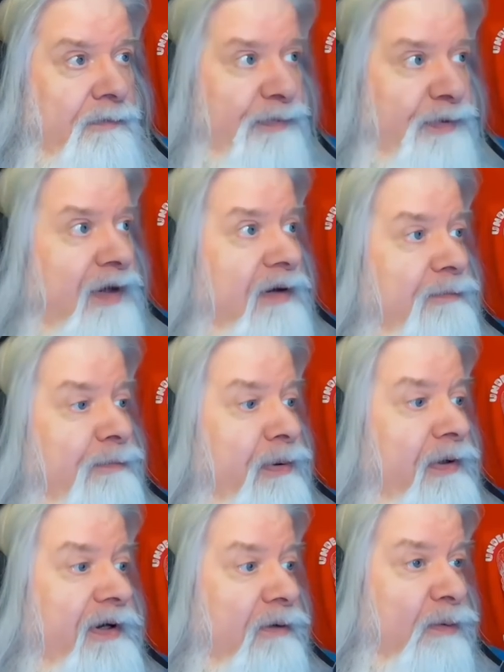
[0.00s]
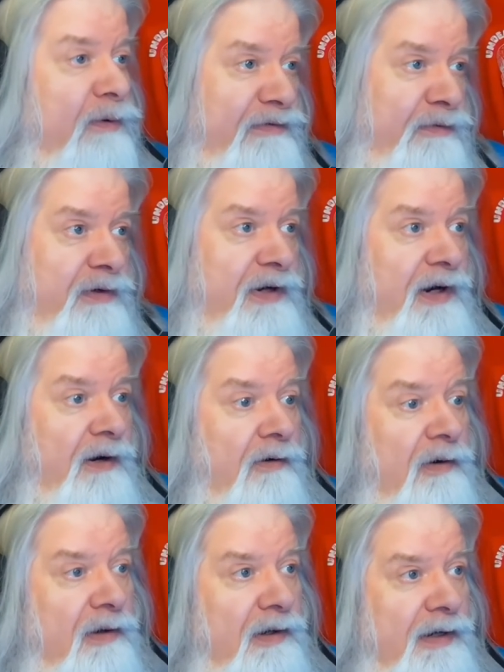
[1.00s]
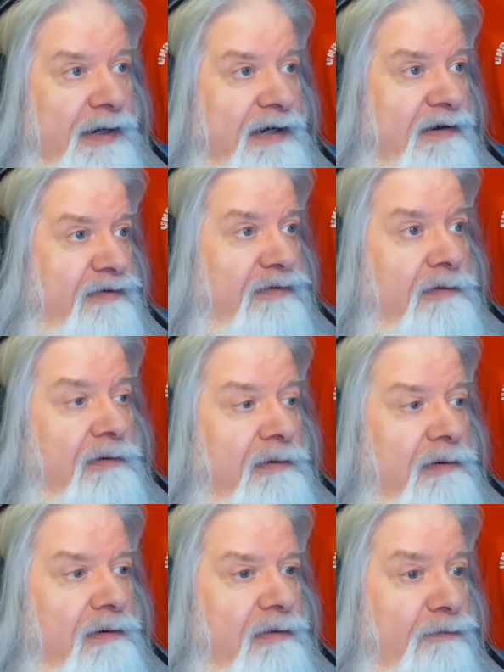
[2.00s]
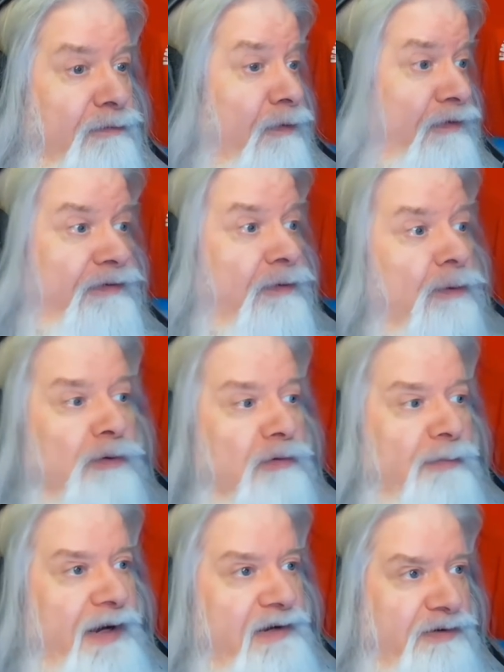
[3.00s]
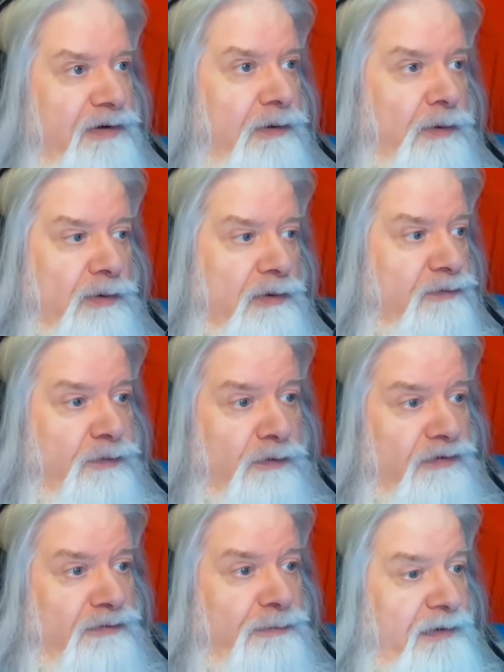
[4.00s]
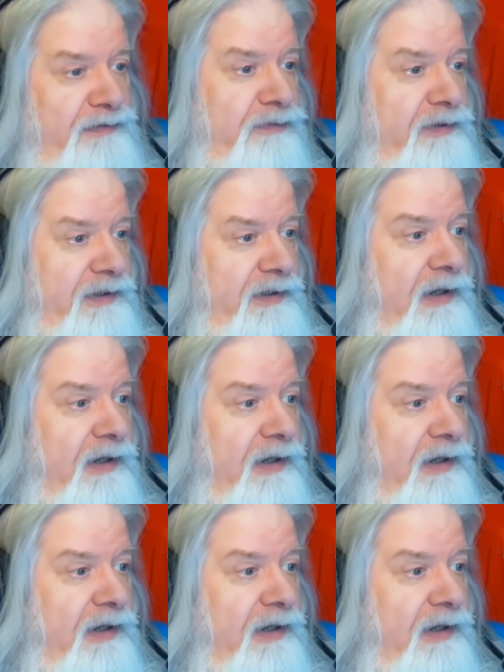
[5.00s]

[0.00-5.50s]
think of playing a wizard now, it isn't the first school of magic or the first specialty